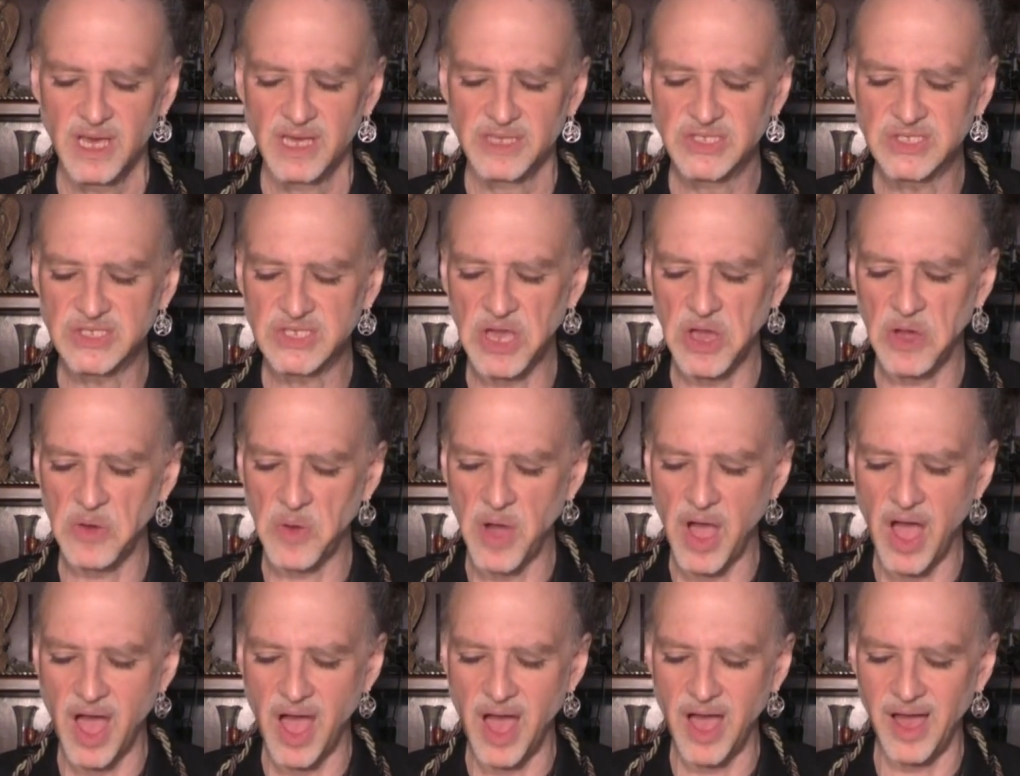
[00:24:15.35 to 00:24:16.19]

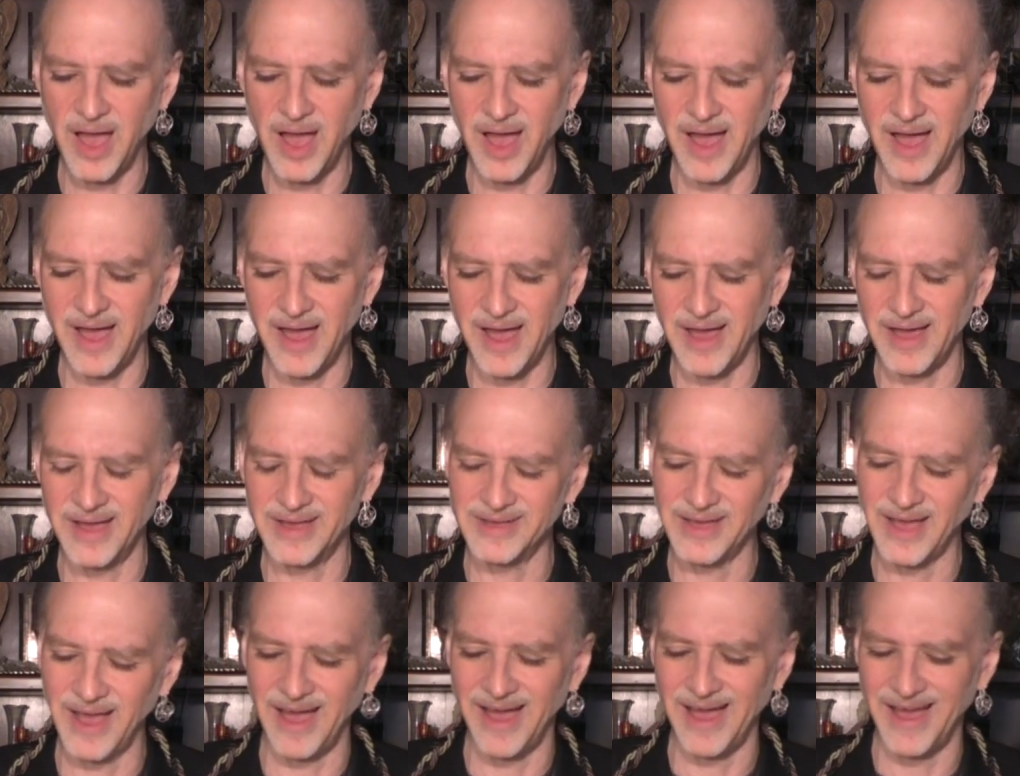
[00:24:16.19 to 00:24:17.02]
So, uh,
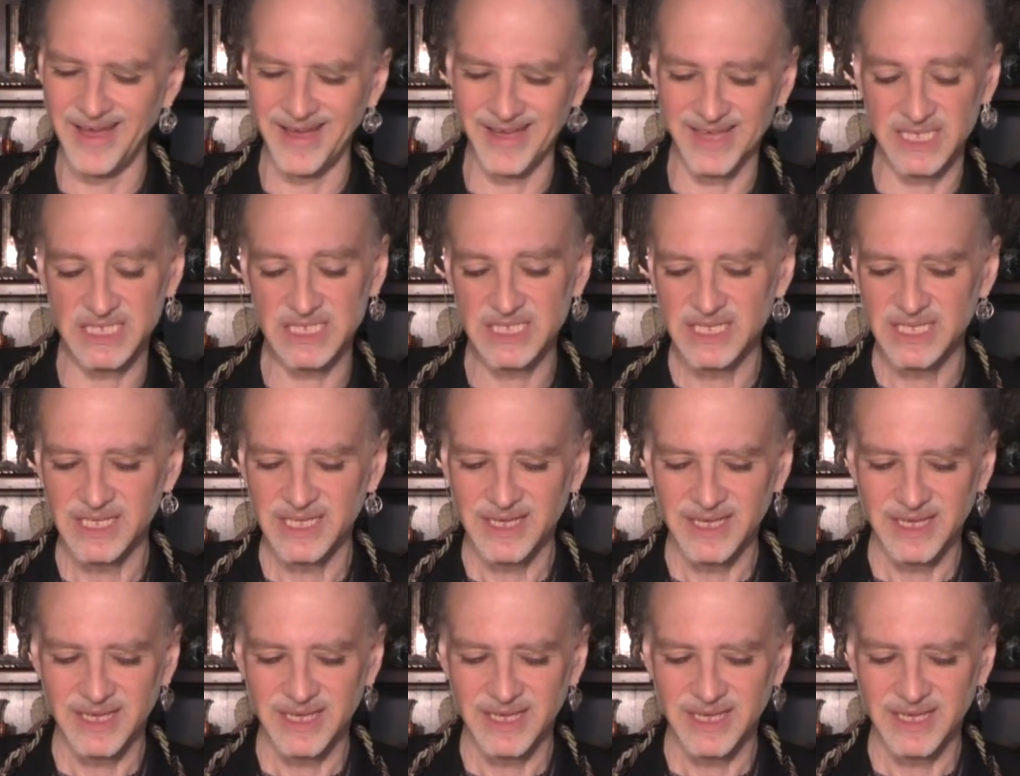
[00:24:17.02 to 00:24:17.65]
uh, uh,